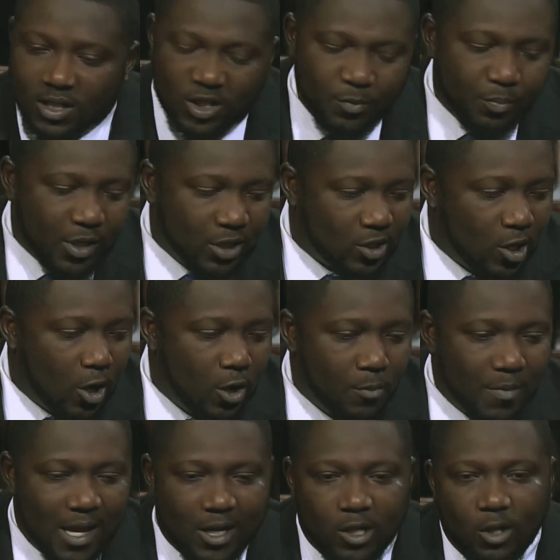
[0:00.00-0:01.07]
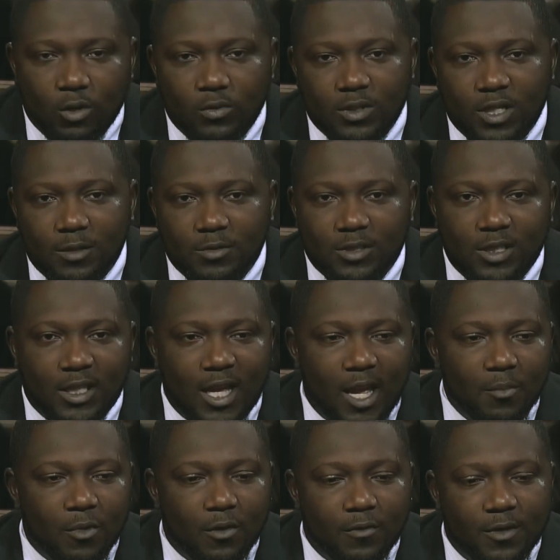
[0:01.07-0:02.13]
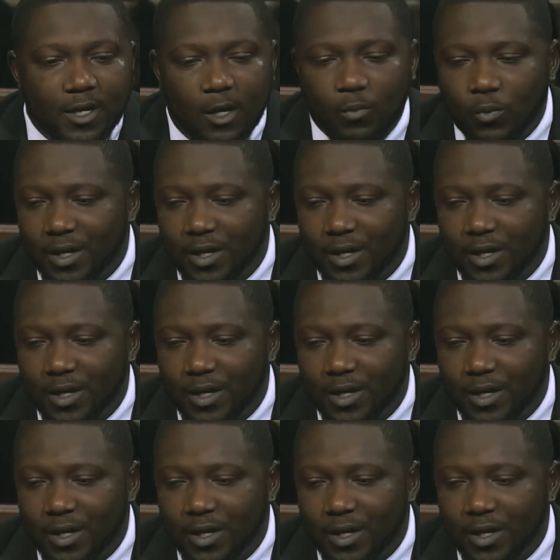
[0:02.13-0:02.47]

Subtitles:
Yeah, she burnt all of my clothes up. She came over there